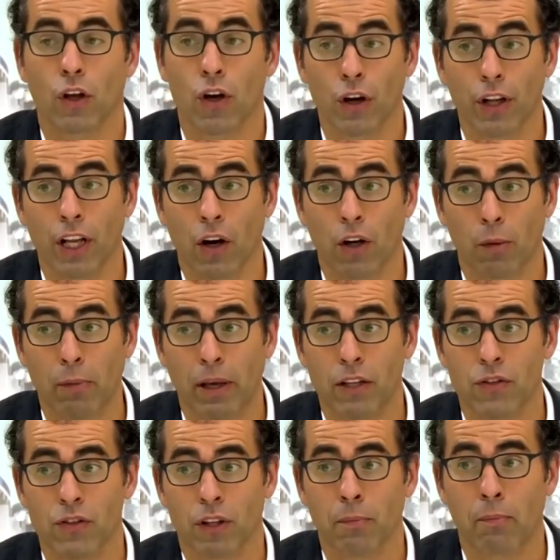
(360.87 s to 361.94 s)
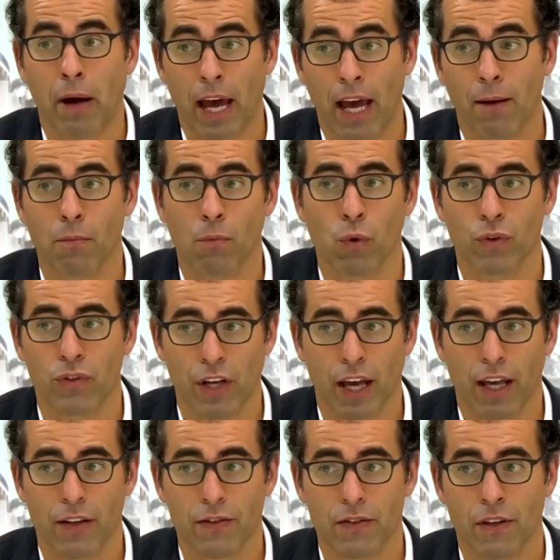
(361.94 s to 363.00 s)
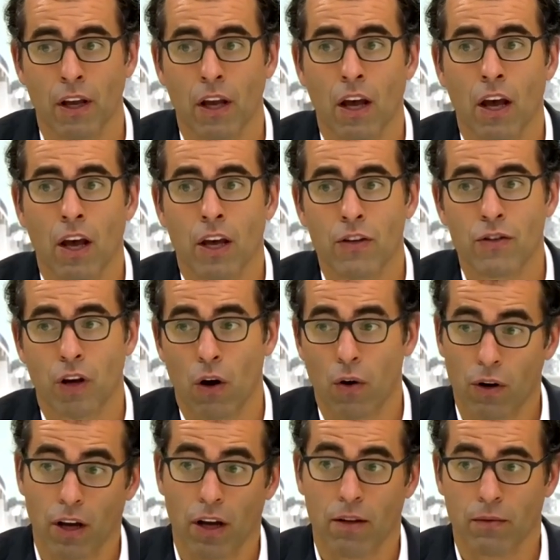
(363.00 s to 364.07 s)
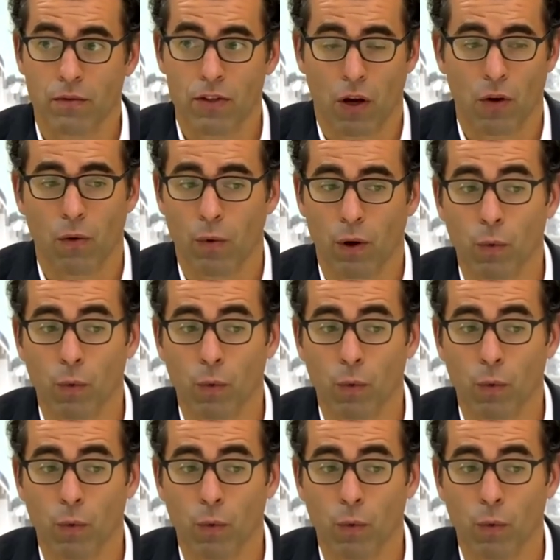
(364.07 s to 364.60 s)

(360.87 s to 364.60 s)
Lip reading: earning on a pension paying more tax. So we